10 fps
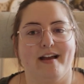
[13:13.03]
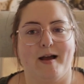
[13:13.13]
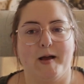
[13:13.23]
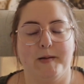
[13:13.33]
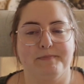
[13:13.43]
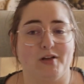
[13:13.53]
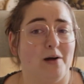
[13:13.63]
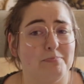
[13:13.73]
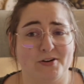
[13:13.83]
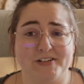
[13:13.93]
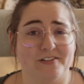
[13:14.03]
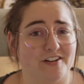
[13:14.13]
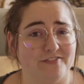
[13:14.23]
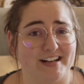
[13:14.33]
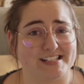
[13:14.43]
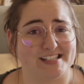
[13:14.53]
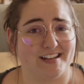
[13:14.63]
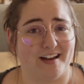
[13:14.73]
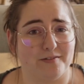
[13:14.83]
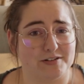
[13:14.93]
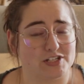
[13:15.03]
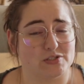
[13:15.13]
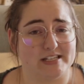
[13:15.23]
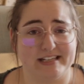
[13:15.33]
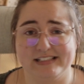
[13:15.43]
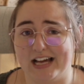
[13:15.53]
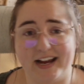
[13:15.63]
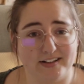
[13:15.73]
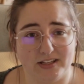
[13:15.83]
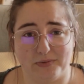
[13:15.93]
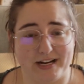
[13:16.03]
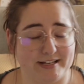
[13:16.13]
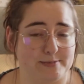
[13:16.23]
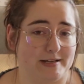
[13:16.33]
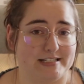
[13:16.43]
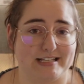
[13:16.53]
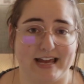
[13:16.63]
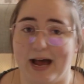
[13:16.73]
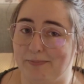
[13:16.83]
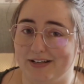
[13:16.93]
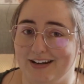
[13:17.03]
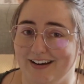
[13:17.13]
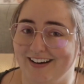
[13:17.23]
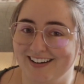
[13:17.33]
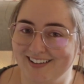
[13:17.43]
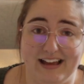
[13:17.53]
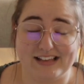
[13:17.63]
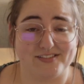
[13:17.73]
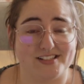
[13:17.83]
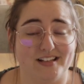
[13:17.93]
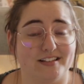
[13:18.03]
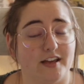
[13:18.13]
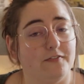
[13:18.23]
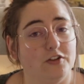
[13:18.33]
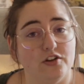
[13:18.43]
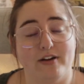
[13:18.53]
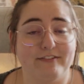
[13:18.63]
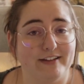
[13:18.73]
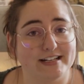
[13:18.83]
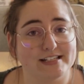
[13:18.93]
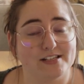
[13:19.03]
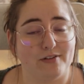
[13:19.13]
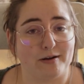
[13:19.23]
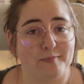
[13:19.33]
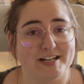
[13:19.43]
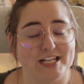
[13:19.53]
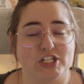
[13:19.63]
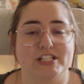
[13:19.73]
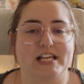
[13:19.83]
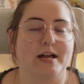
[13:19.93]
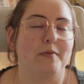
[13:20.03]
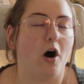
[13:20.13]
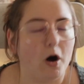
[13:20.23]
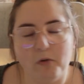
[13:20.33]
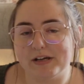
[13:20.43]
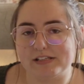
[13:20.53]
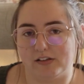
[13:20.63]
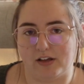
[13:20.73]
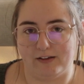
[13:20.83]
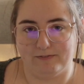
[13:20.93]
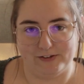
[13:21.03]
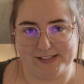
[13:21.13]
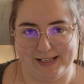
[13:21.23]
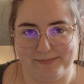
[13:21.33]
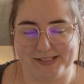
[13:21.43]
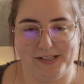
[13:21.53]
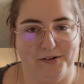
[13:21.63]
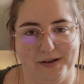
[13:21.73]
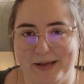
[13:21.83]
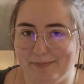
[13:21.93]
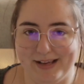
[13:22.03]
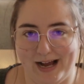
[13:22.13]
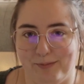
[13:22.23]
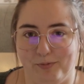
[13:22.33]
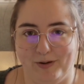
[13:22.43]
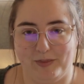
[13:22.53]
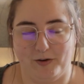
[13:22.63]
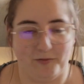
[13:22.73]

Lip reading: am not burned out on fantasy yet, which is entirely what I expected to happen here. As a result, if you have fantasy recommendations, I'm always looking for some, so hit me up with your